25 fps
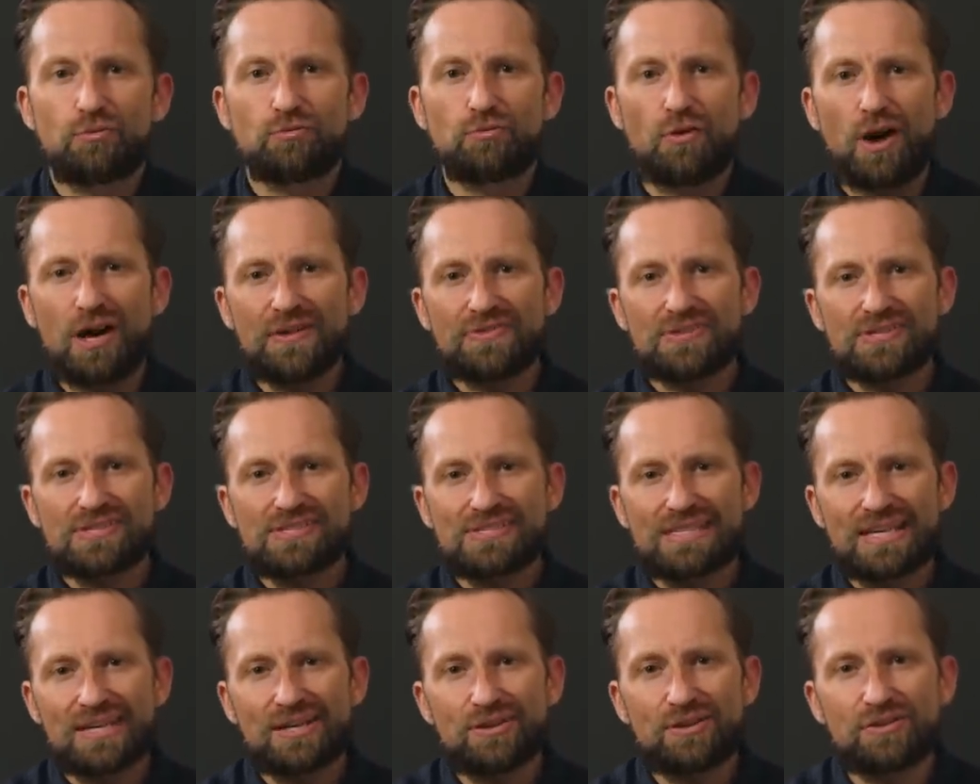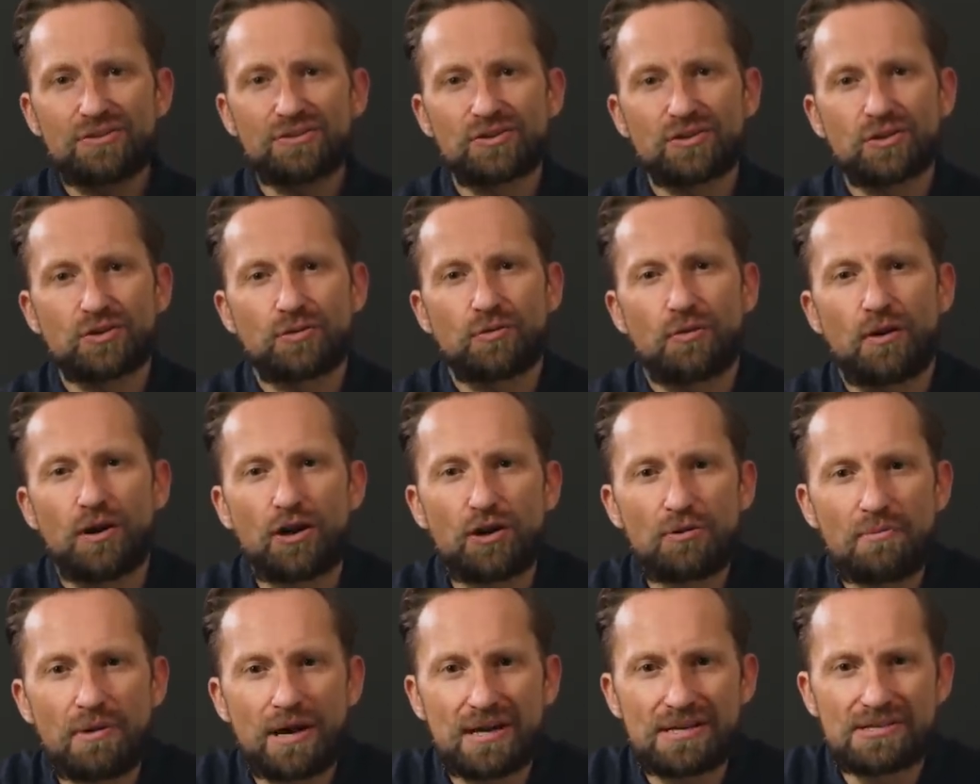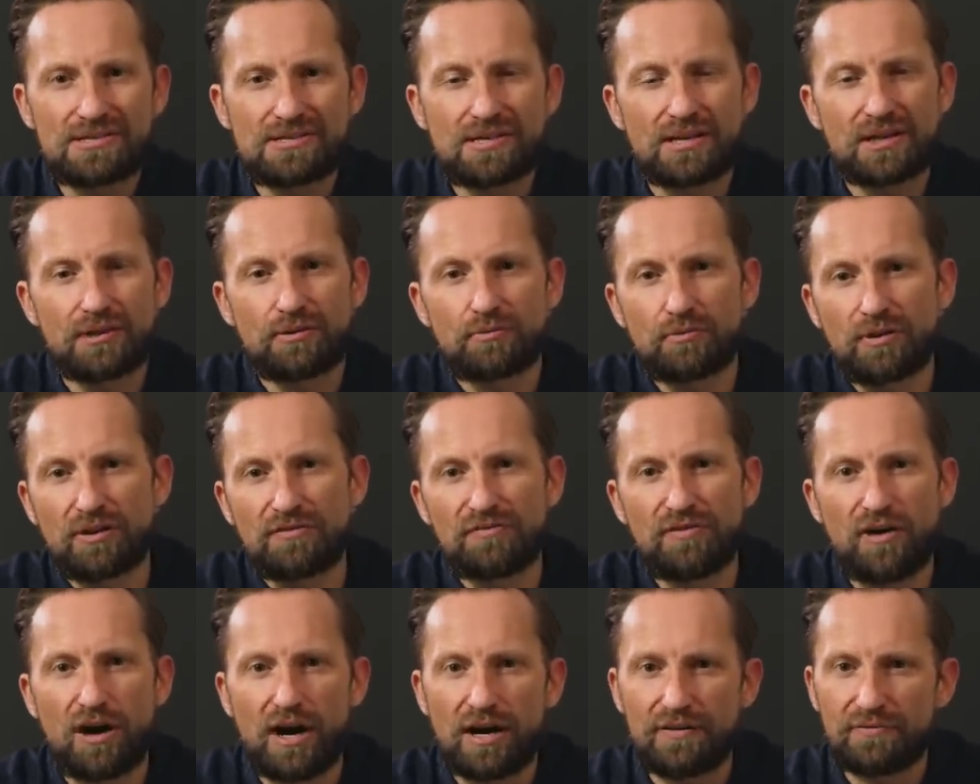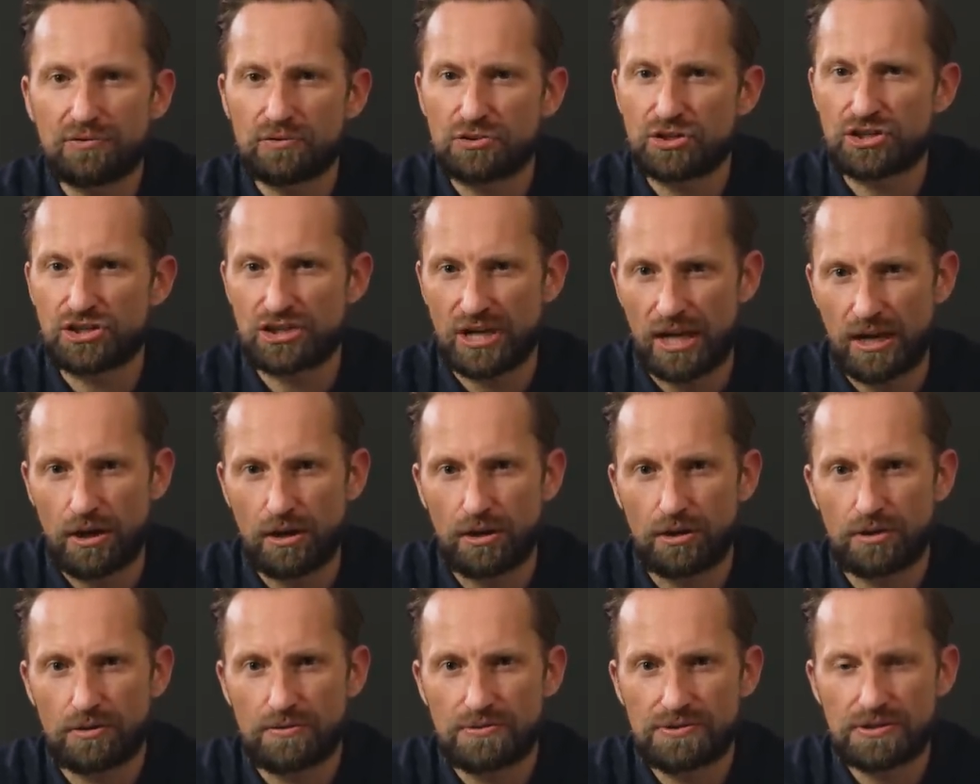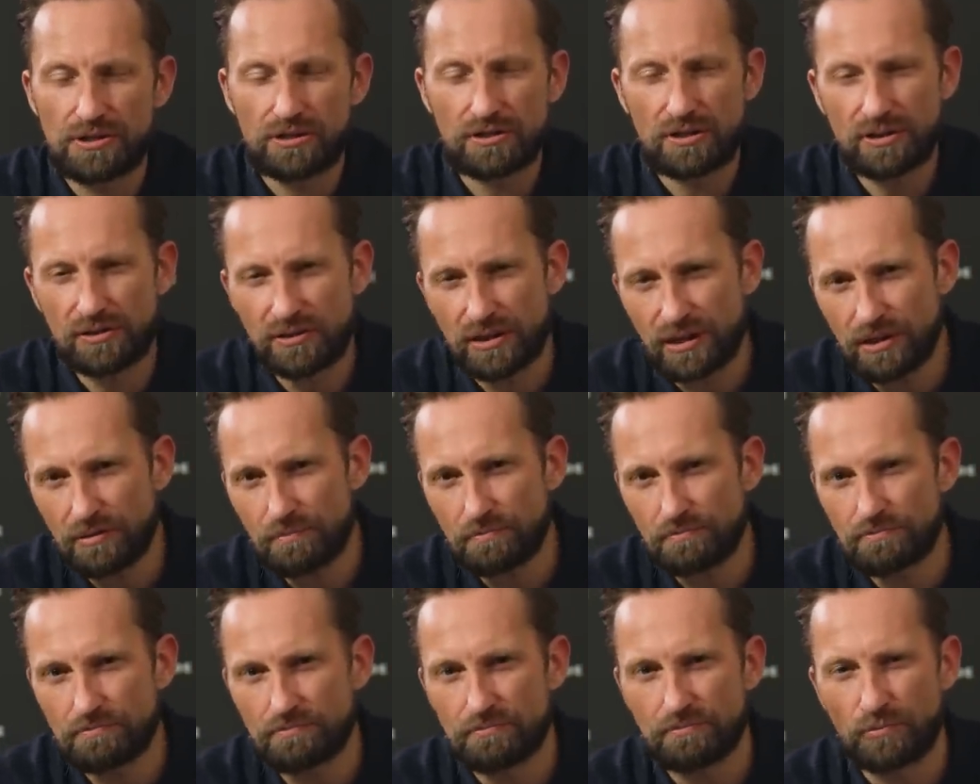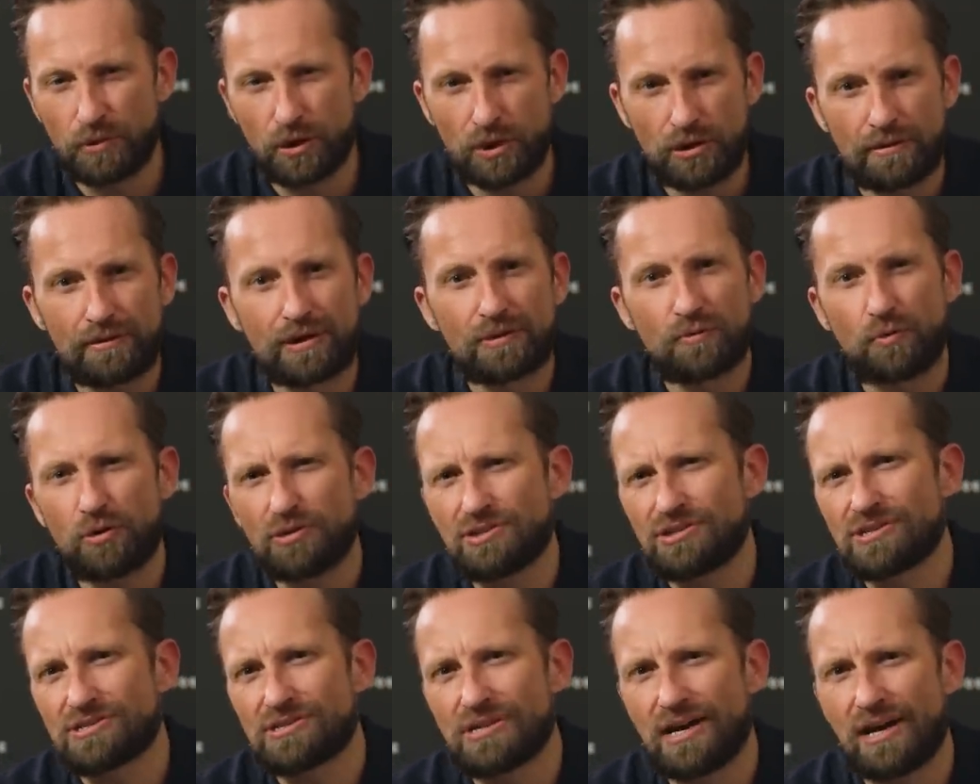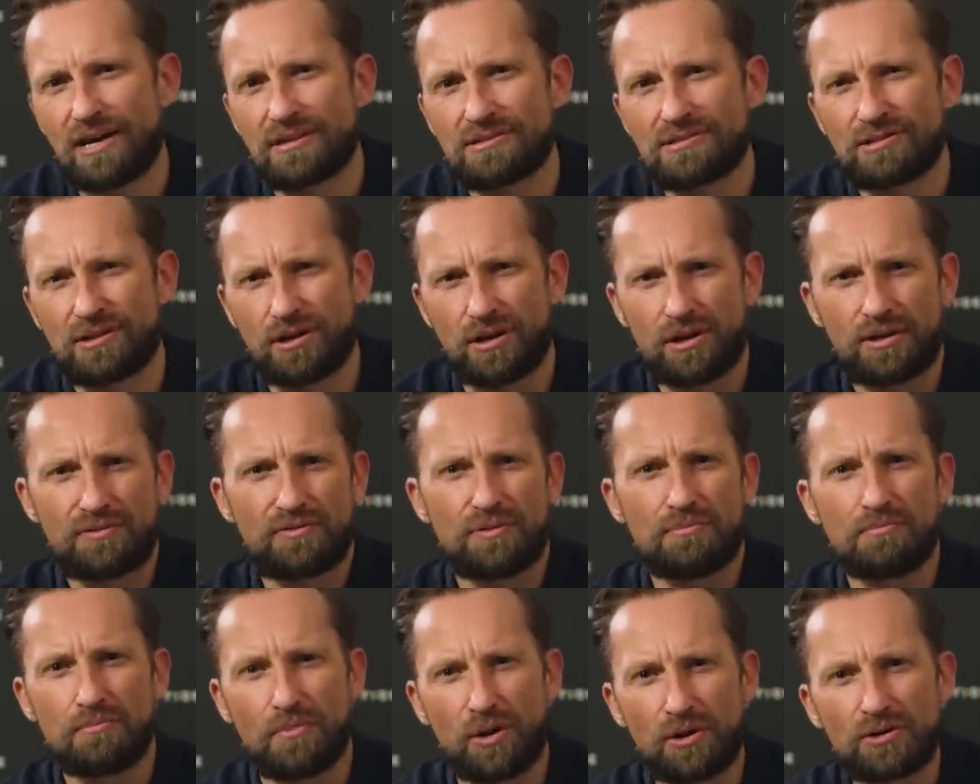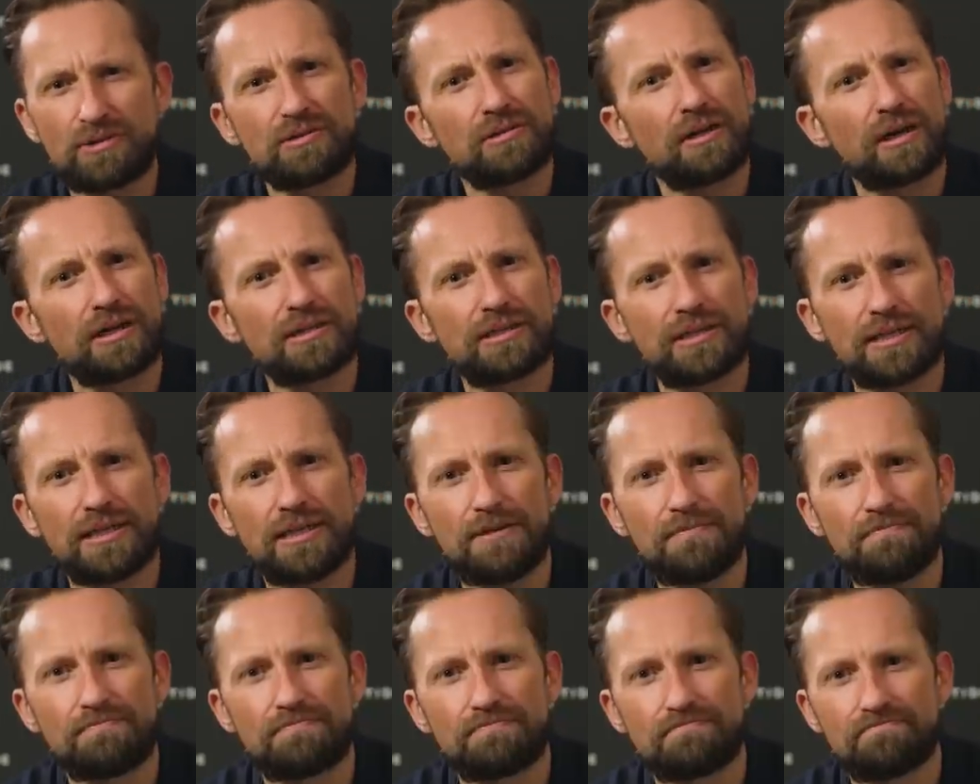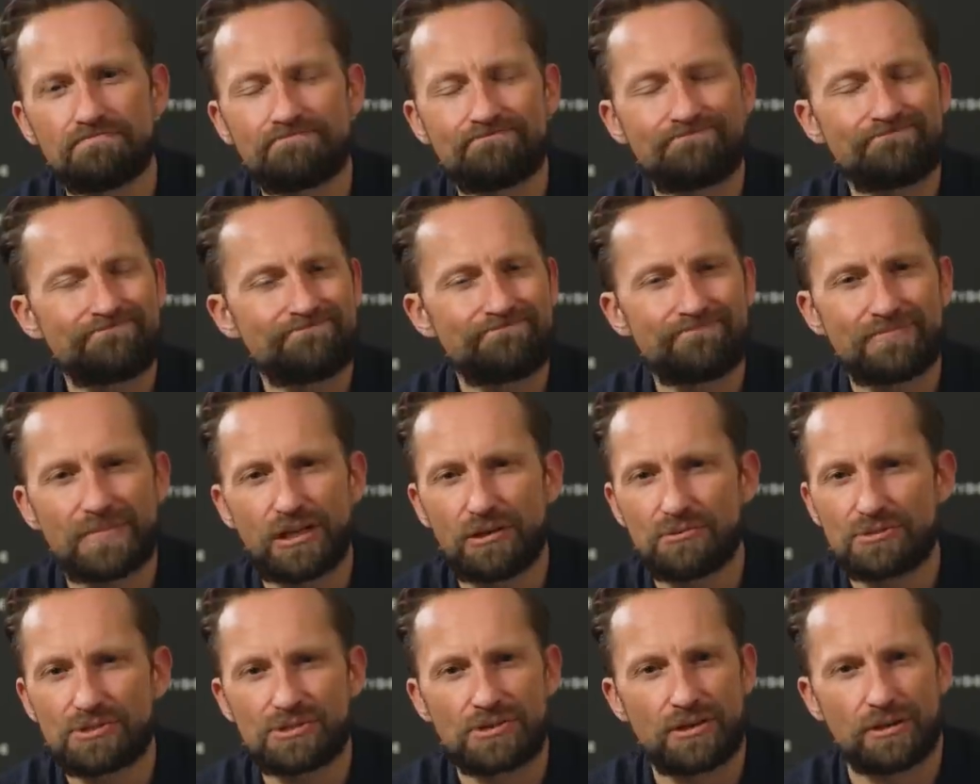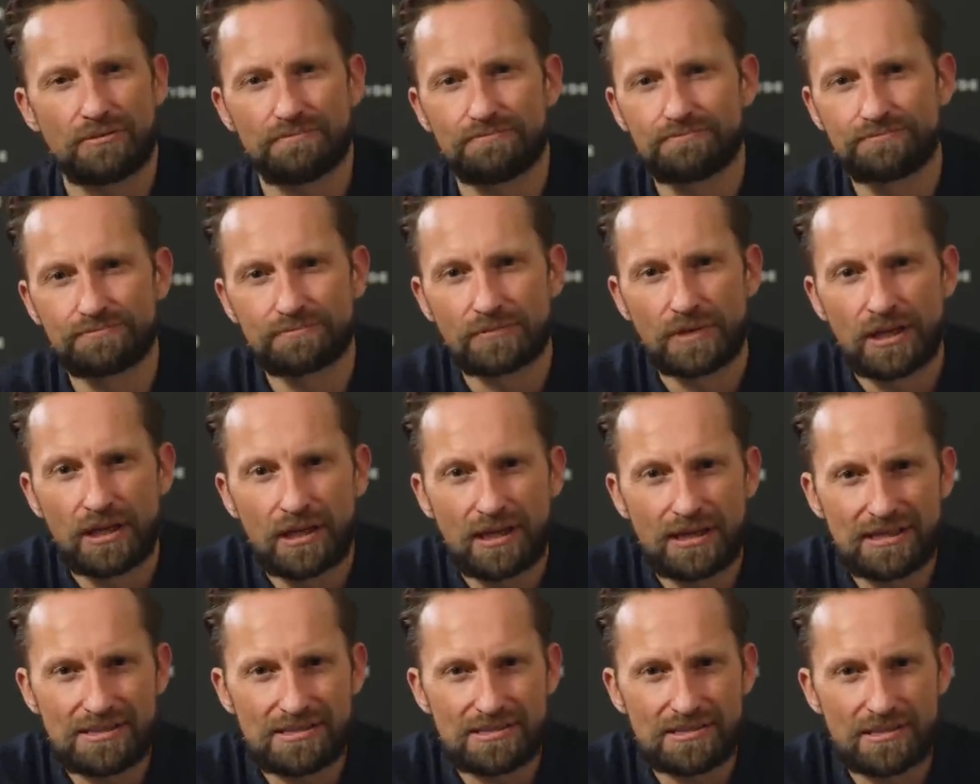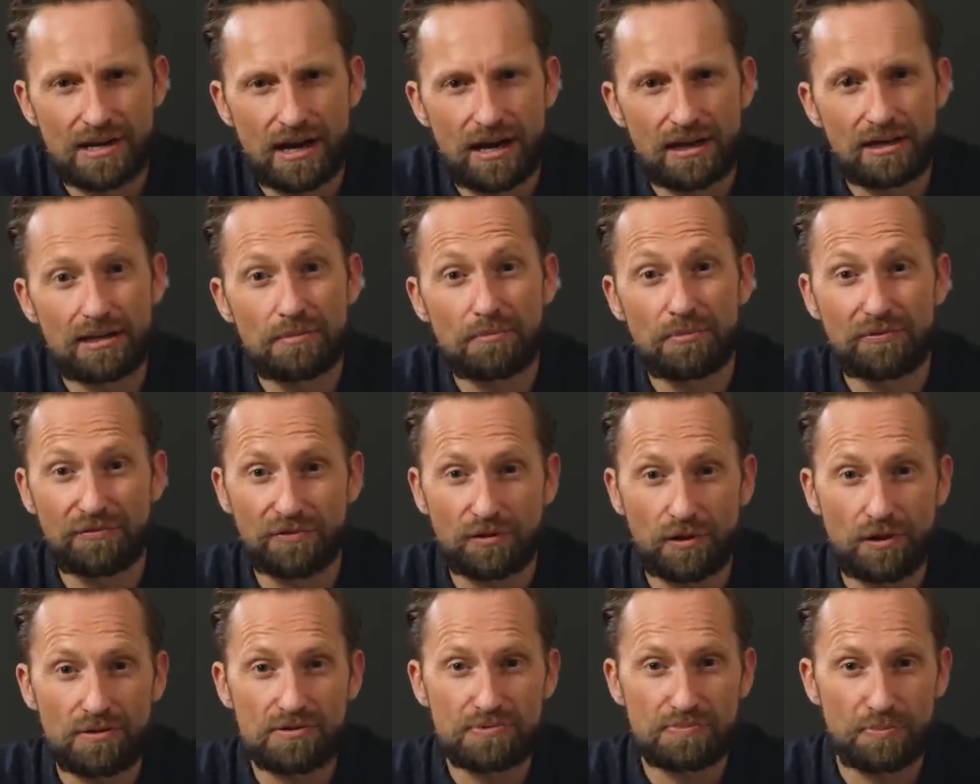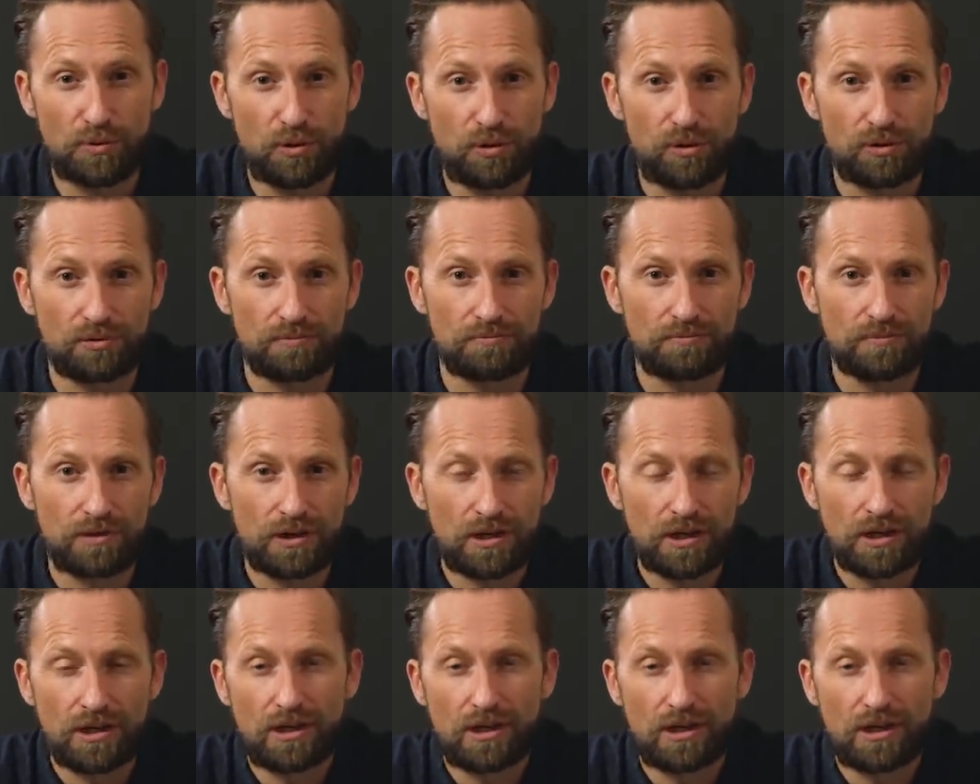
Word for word: Right, the Zenith Chronomaster Revival Shadow. So you think murdering watches out's kind of a modern idea? No, it's not. It started before I was born.